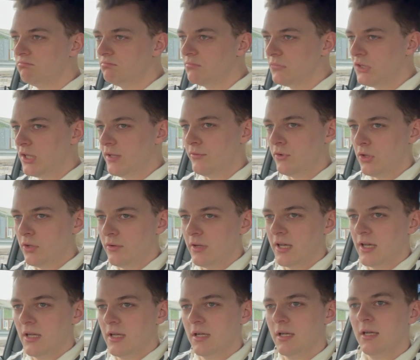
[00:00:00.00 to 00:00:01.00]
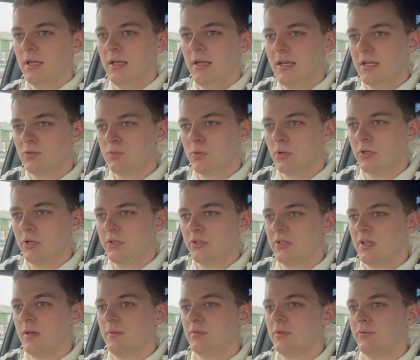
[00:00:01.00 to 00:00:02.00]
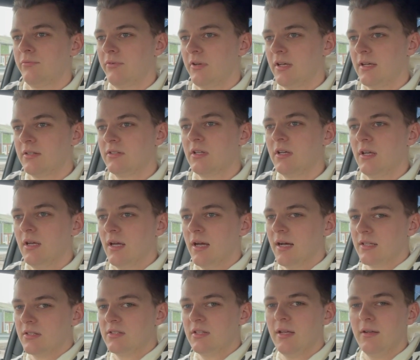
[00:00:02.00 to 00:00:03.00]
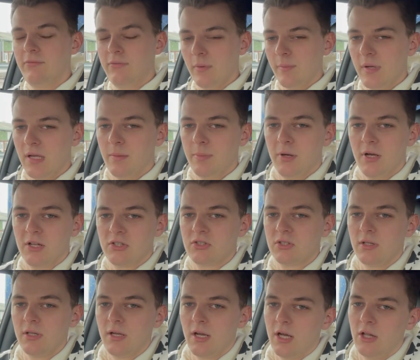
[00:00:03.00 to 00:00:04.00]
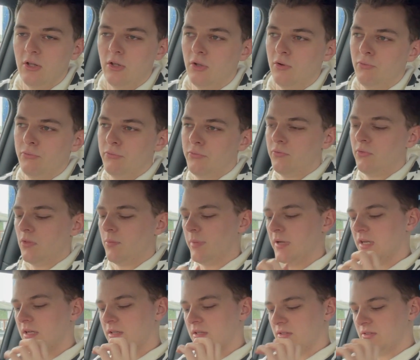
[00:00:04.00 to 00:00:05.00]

love it or hate it, it's one of those types of things. I'd say for me personally, I love the big